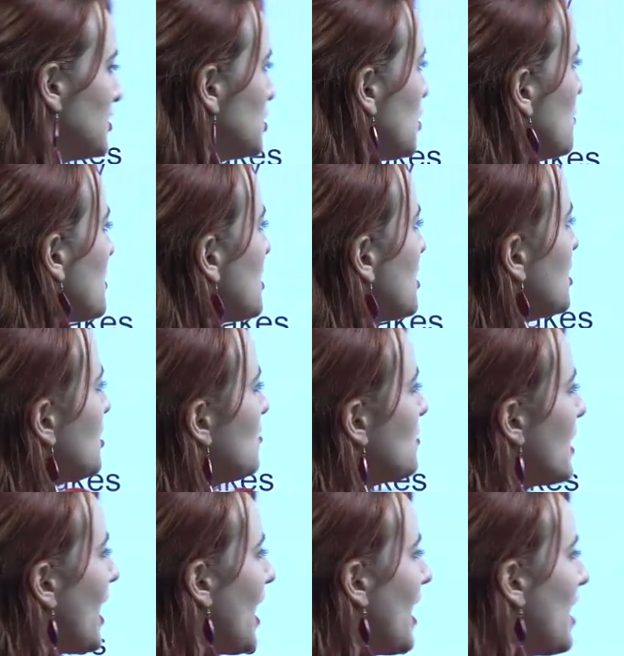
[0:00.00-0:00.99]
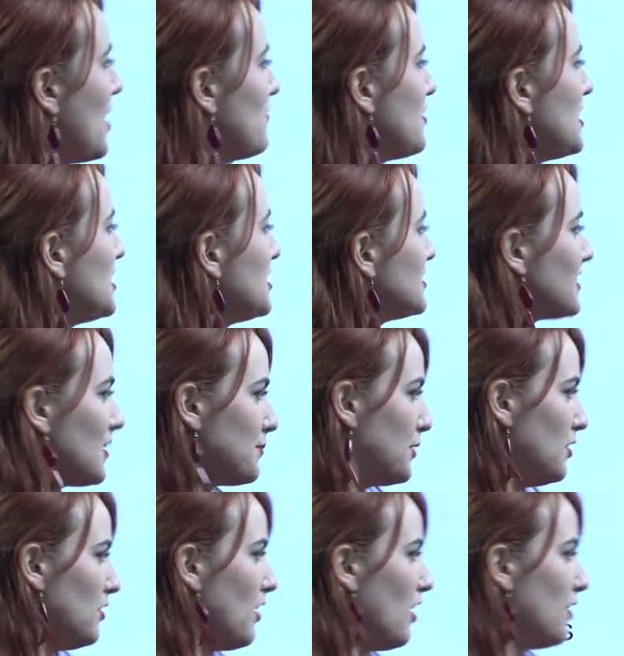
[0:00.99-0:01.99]
so here we have an
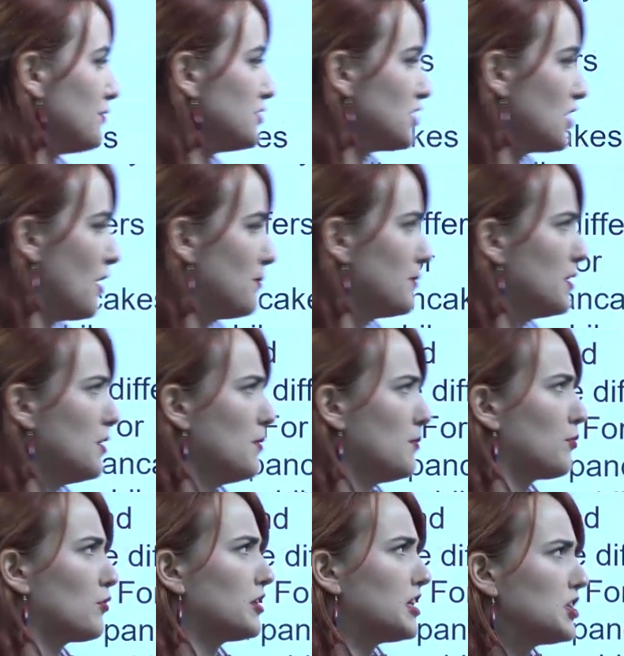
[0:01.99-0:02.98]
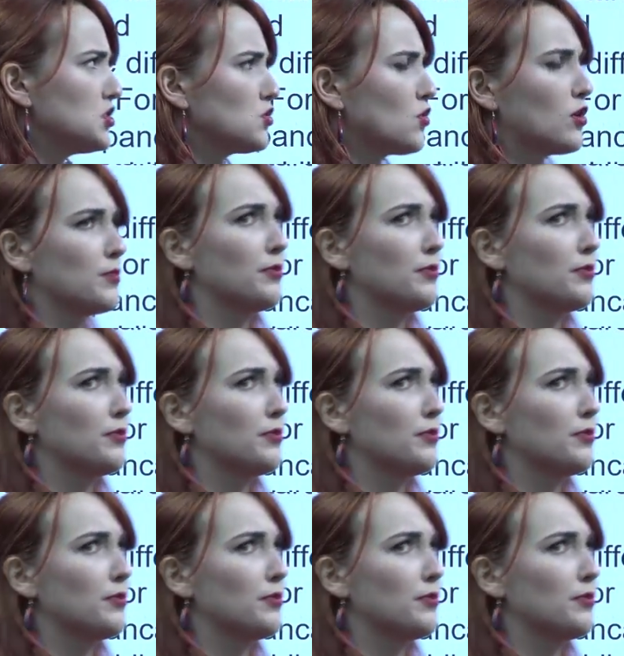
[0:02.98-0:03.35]
example of some British or